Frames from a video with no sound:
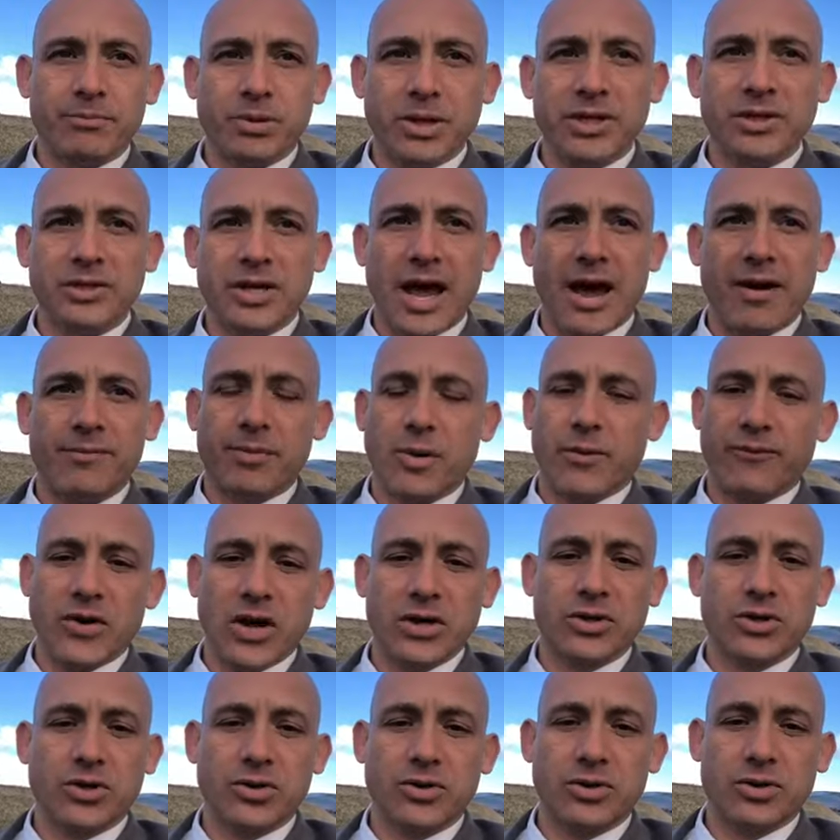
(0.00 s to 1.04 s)
please have
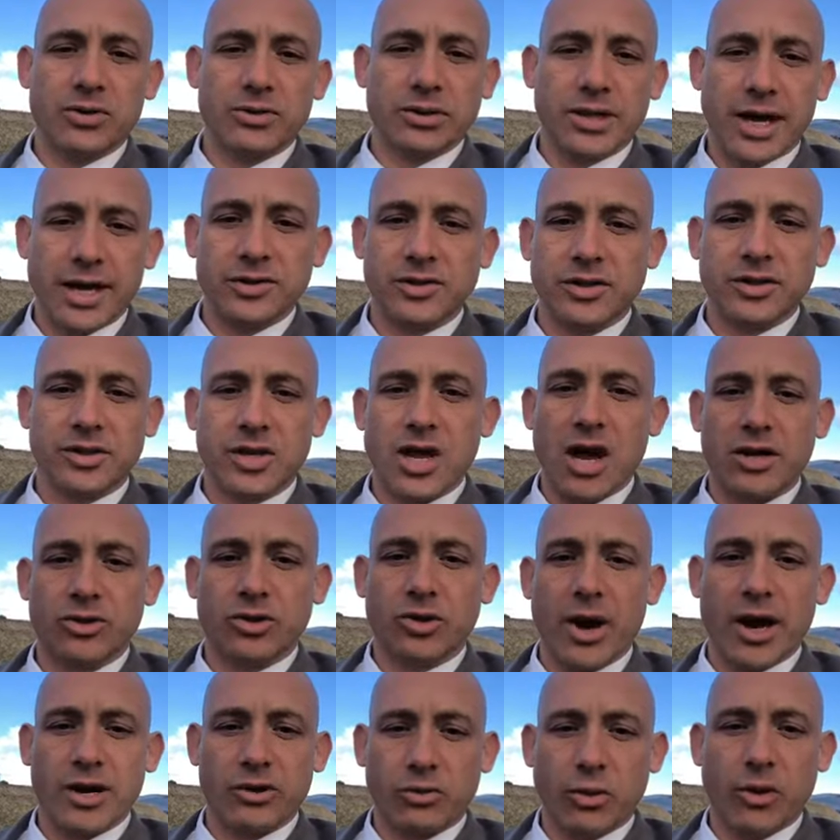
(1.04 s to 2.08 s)
professional licensed
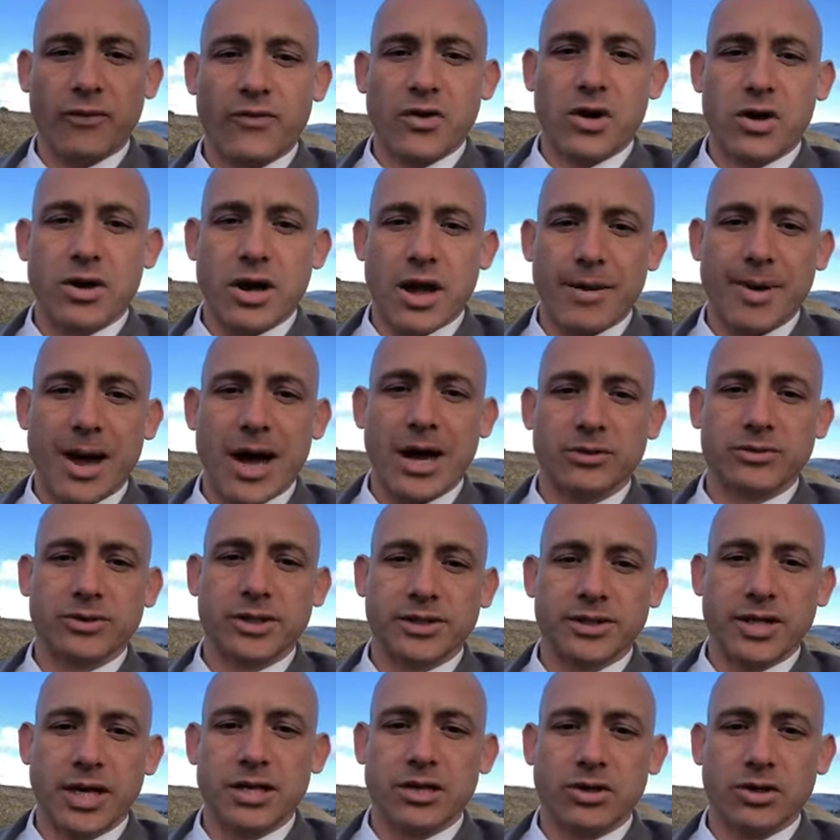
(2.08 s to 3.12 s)
contract roofer come out
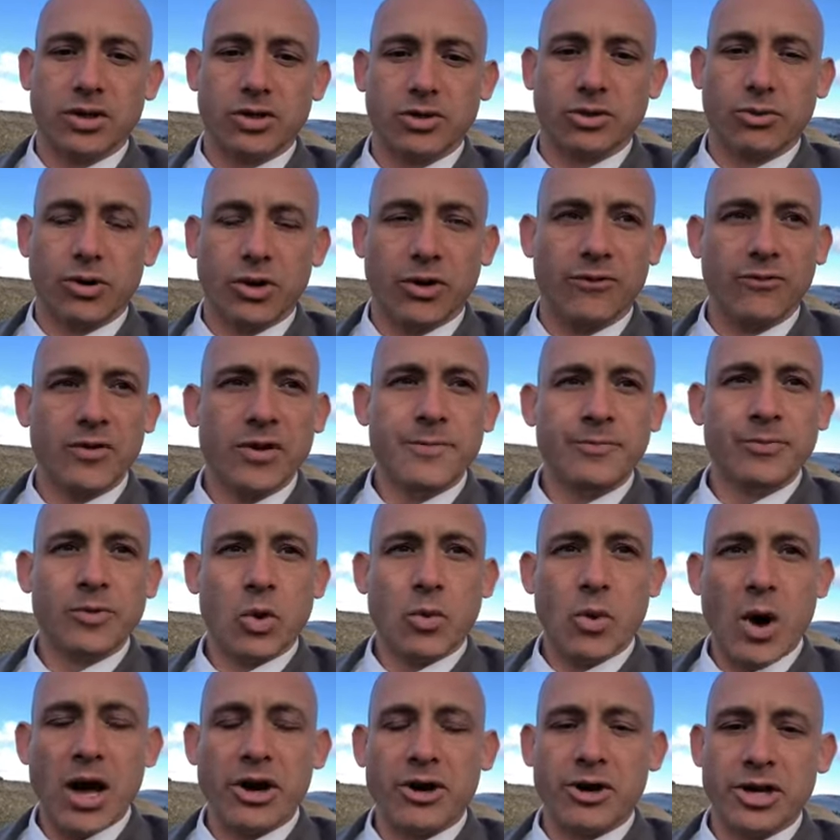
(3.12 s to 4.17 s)
to take a look at the roof.
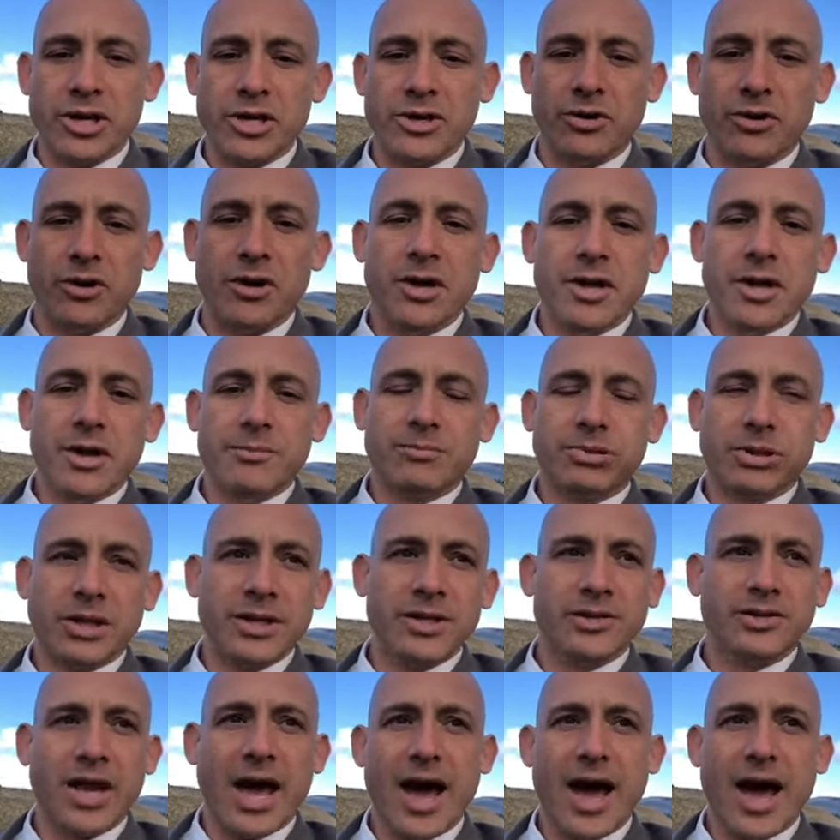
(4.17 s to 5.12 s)
Water heater, please